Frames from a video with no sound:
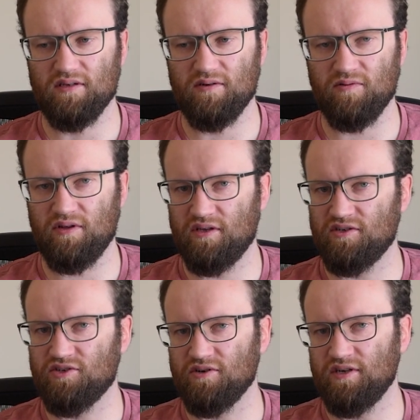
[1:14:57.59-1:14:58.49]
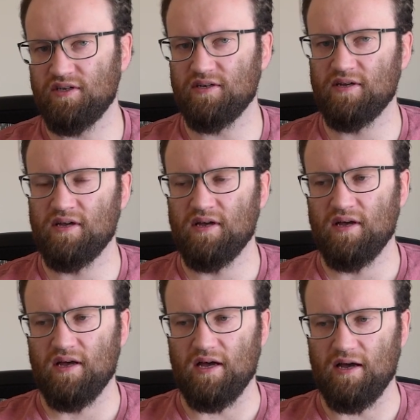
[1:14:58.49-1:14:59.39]
really enjoy.
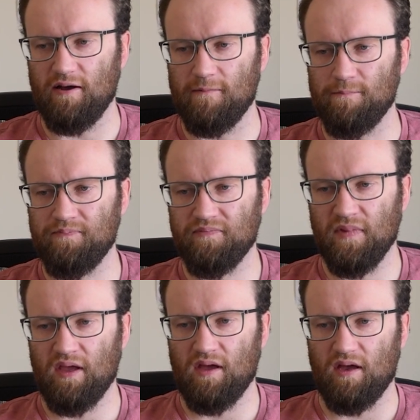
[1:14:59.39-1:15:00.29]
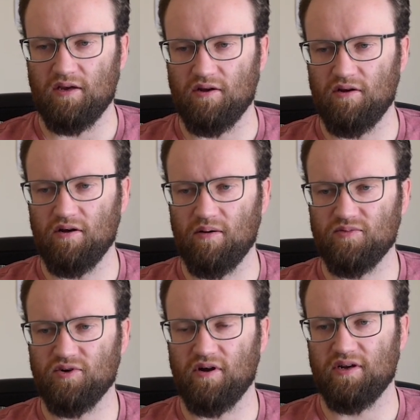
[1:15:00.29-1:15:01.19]
You know, I'm
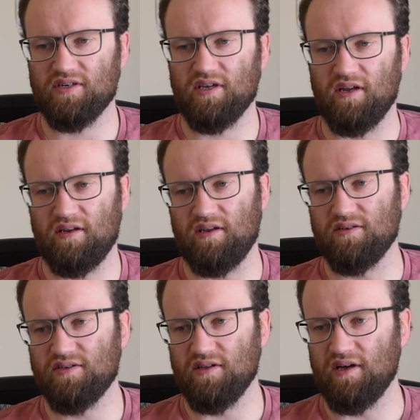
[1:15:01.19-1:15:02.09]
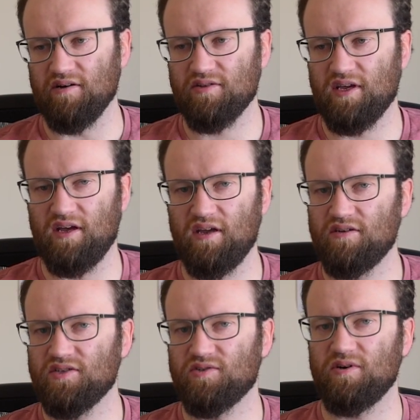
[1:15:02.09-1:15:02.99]
trying to get into the healthcare
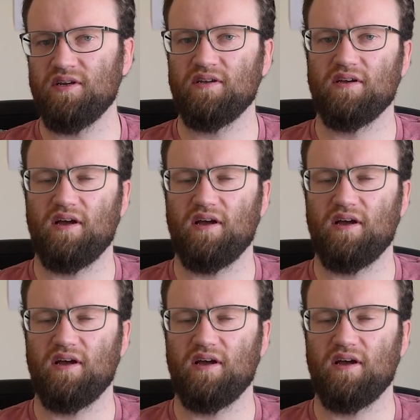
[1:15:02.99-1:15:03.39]
industry,